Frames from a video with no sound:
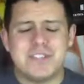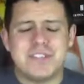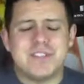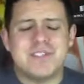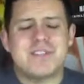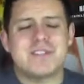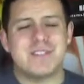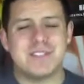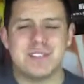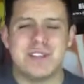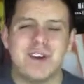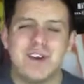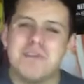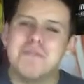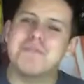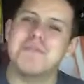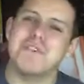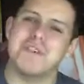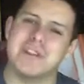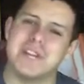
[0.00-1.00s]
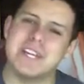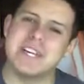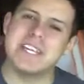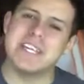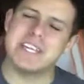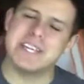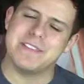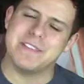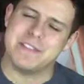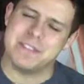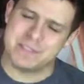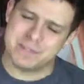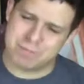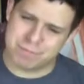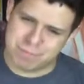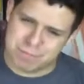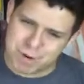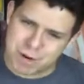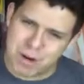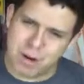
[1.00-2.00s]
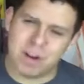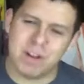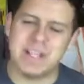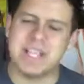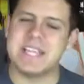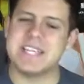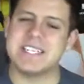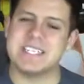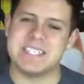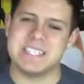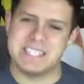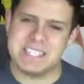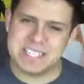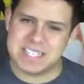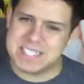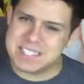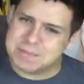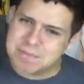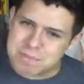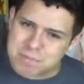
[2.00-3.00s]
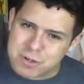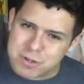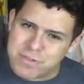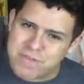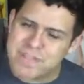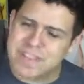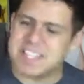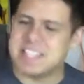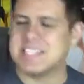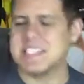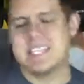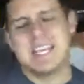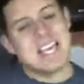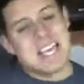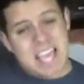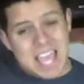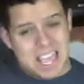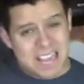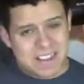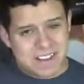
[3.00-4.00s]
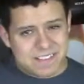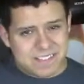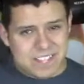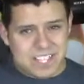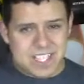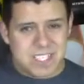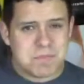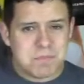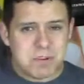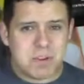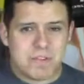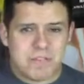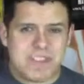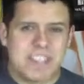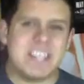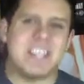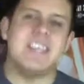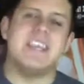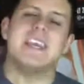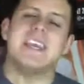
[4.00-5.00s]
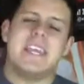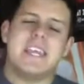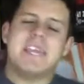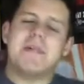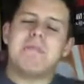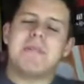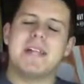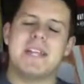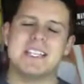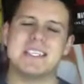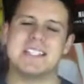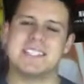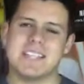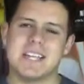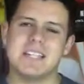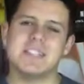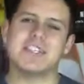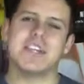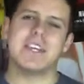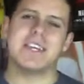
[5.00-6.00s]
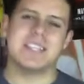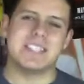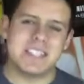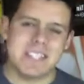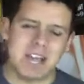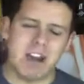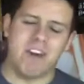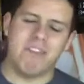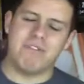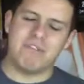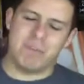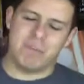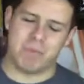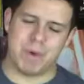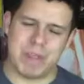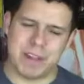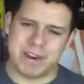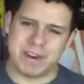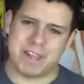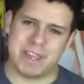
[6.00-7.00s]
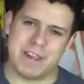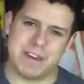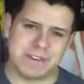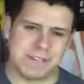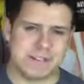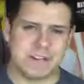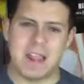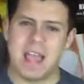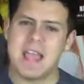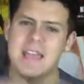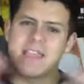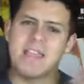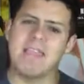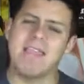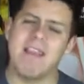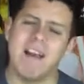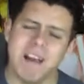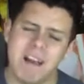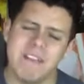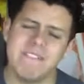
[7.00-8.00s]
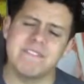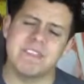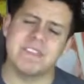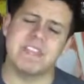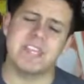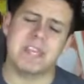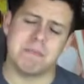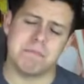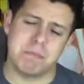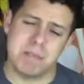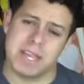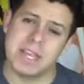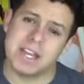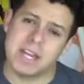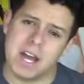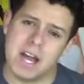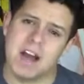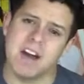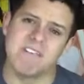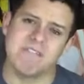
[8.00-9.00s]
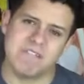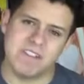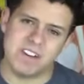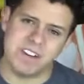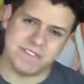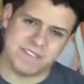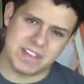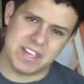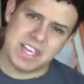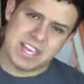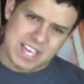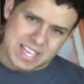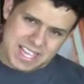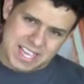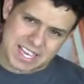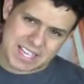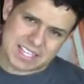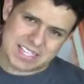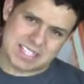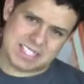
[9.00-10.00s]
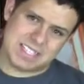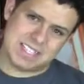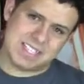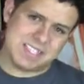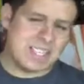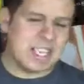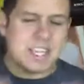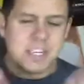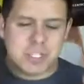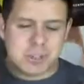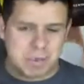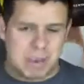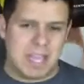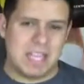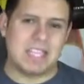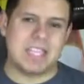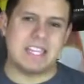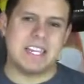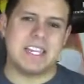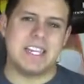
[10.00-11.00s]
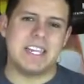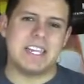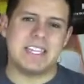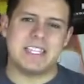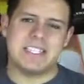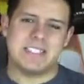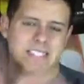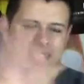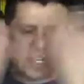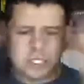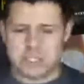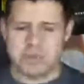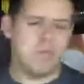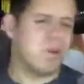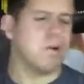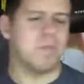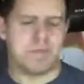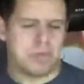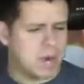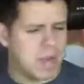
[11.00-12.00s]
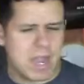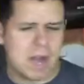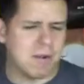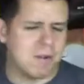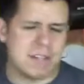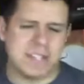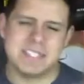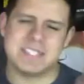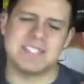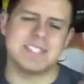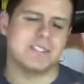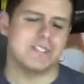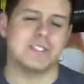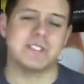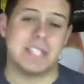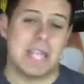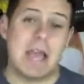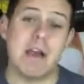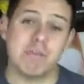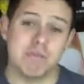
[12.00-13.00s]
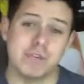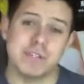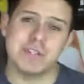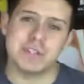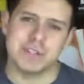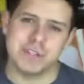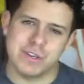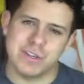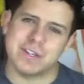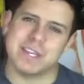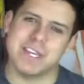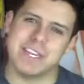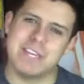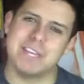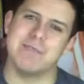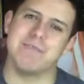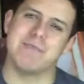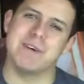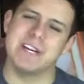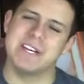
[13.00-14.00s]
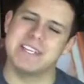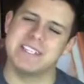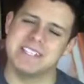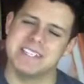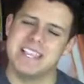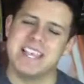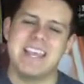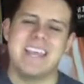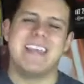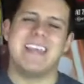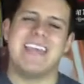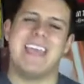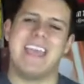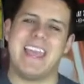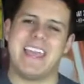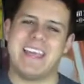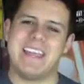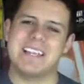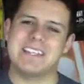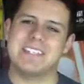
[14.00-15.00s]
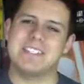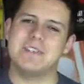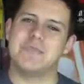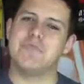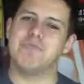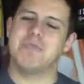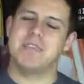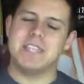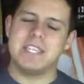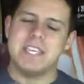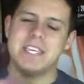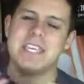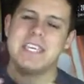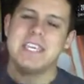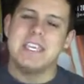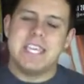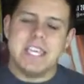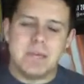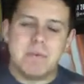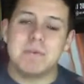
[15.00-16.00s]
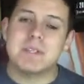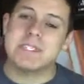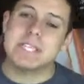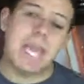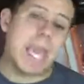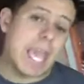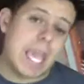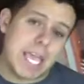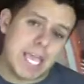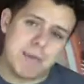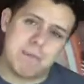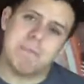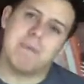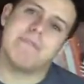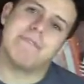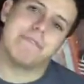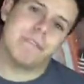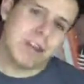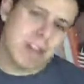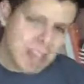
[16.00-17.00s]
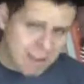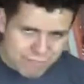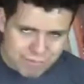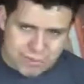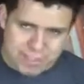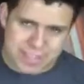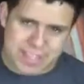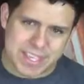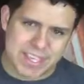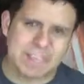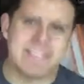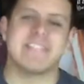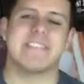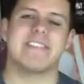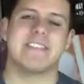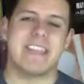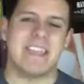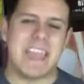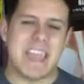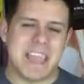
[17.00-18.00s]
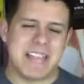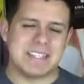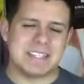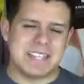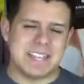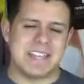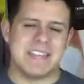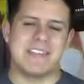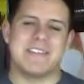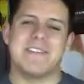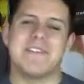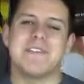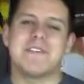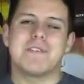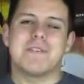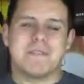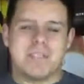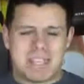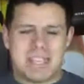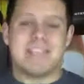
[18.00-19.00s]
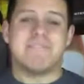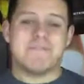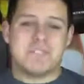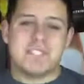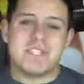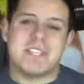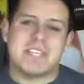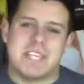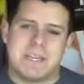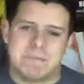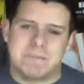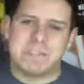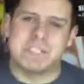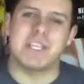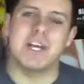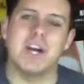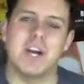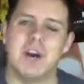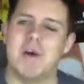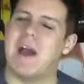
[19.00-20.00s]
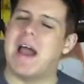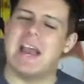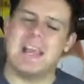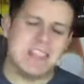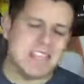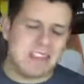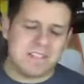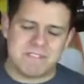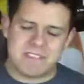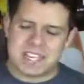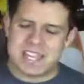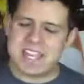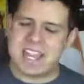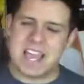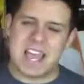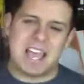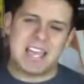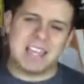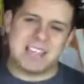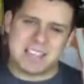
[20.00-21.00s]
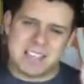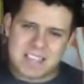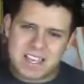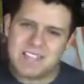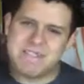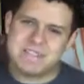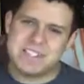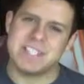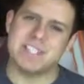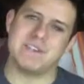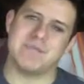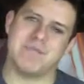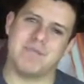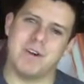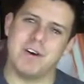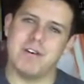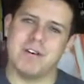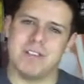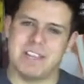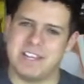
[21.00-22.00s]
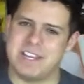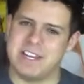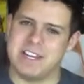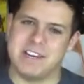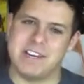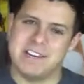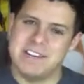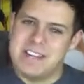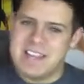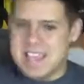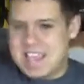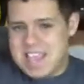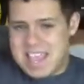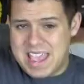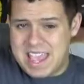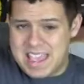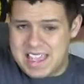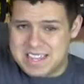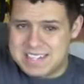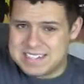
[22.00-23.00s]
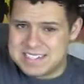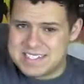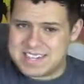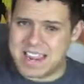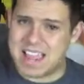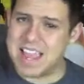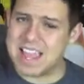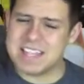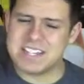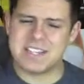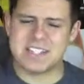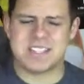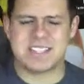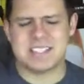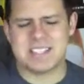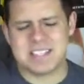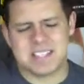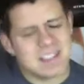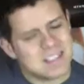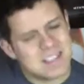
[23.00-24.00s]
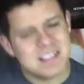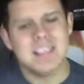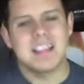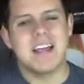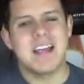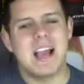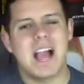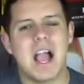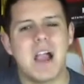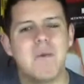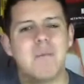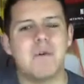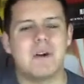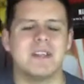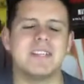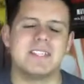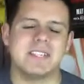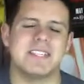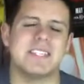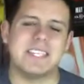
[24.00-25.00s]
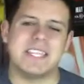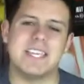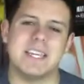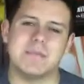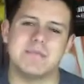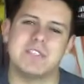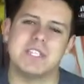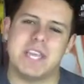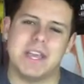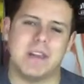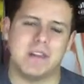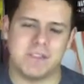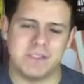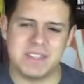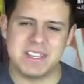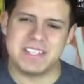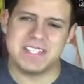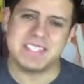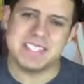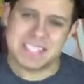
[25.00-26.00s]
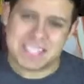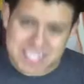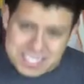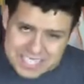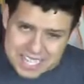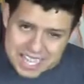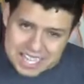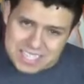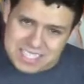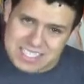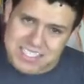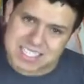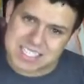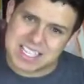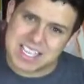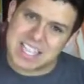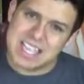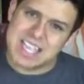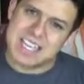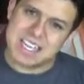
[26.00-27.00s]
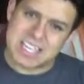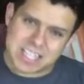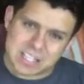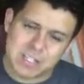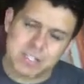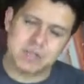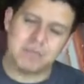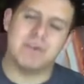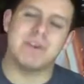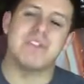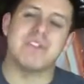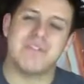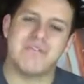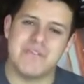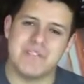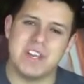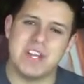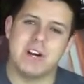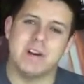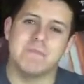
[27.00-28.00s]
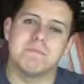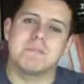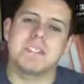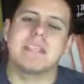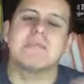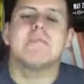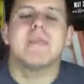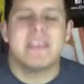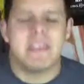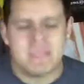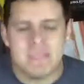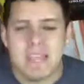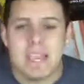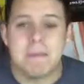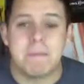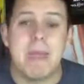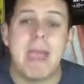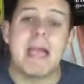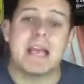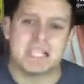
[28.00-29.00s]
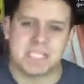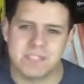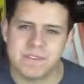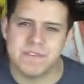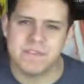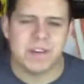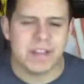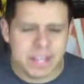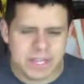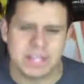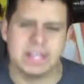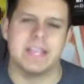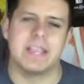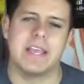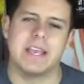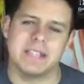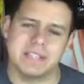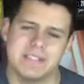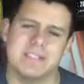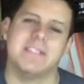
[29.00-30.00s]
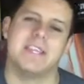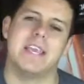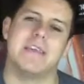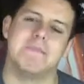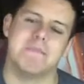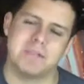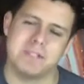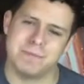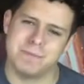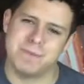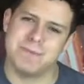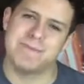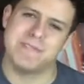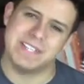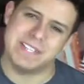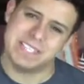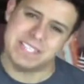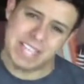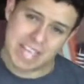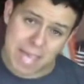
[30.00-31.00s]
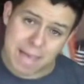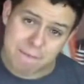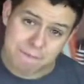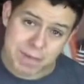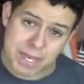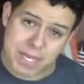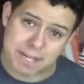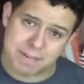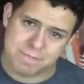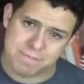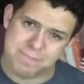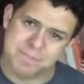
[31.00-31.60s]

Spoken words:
just so good in this role and in these movies. And in this movie, he plays such a self-aware character. I love that they played off of his sexuality and his sexual prowess and just how good looking he was. And really, he was game for everything that they had to give to him. So I loved it. I loved his role here. And I want to see him channel this success into other films and make them as funny as the Neighbors movies have been.